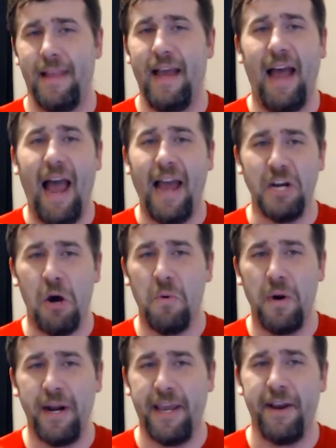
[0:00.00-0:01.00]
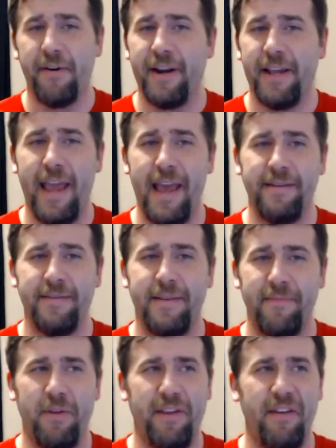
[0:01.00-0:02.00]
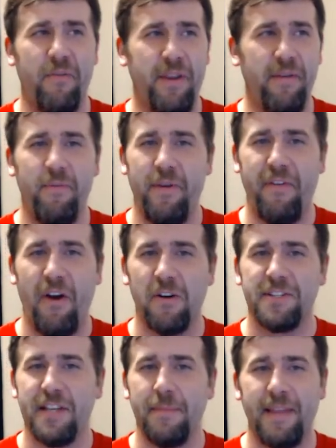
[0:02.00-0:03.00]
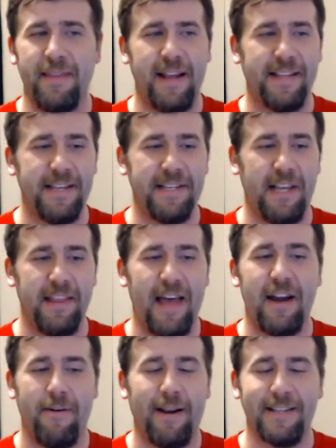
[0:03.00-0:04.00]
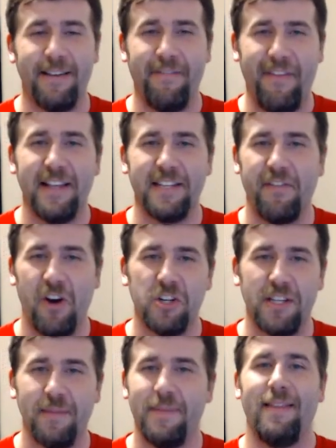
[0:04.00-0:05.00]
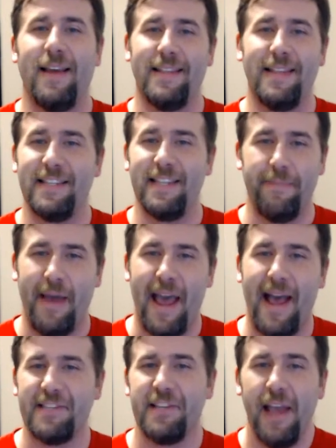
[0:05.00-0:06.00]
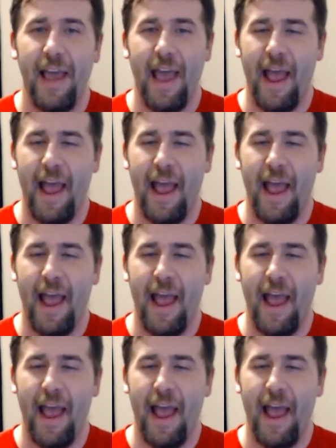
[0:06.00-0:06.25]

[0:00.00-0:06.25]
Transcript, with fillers: I don't want to hear it again. We've heard something like this. A lot of wrestling fans have heard something like this in the past.